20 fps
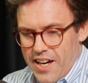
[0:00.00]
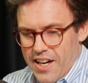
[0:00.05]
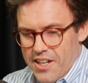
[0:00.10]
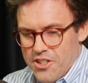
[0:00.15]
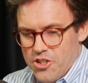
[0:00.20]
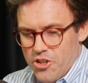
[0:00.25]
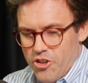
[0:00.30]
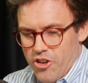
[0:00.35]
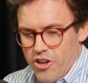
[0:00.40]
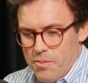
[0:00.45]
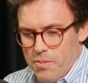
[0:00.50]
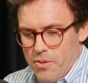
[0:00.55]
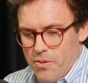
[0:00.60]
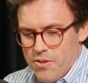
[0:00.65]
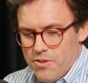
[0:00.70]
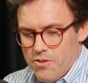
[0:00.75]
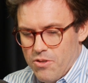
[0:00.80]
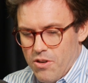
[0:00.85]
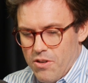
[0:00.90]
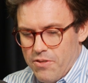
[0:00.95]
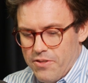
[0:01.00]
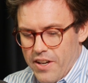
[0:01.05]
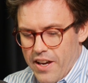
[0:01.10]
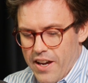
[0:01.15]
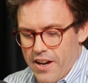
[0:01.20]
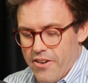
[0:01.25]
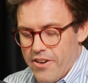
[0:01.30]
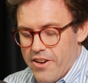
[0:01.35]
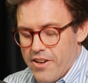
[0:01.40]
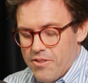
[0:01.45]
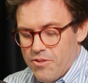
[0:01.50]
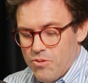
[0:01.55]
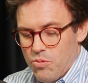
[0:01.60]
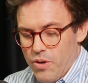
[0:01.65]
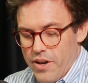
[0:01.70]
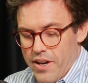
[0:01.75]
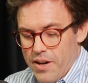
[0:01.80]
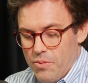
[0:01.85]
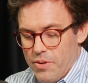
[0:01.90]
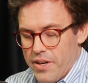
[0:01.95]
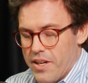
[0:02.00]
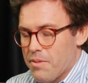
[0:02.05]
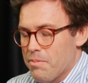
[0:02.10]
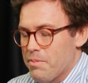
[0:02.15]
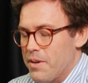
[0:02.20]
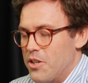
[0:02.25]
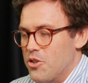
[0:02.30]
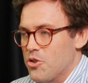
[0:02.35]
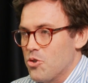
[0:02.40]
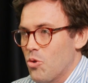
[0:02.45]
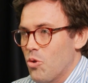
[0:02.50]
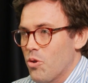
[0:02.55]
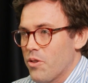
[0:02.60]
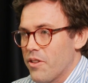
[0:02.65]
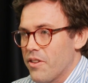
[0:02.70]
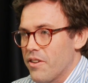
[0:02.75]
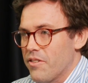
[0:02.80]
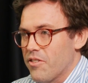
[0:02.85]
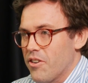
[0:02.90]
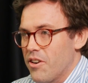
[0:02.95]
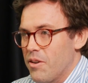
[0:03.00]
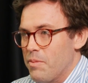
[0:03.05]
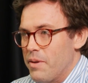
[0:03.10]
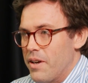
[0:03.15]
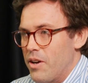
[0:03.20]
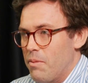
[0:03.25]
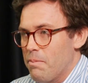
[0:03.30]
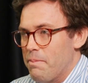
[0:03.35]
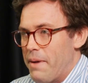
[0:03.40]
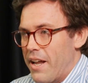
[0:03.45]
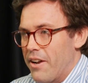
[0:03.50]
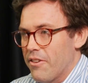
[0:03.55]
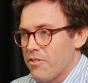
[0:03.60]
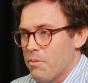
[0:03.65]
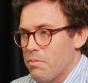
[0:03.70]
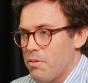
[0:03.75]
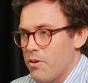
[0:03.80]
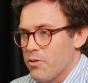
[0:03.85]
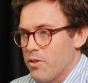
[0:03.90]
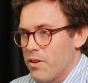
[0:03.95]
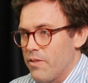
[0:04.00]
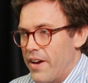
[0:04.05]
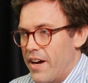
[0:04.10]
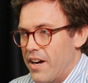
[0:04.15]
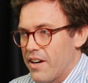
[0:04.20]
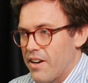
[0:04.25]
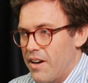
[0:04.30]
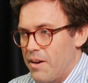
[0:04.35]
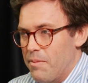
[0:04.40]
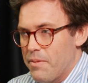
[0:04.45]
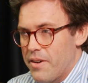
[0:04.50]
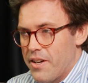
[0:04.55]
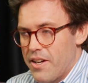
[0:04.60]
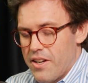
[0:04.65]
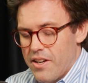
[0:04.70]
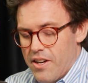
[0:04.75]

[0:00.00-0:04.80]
should only be reserved to areas where we can be sure that there's going to be, on balance, a positive outcome,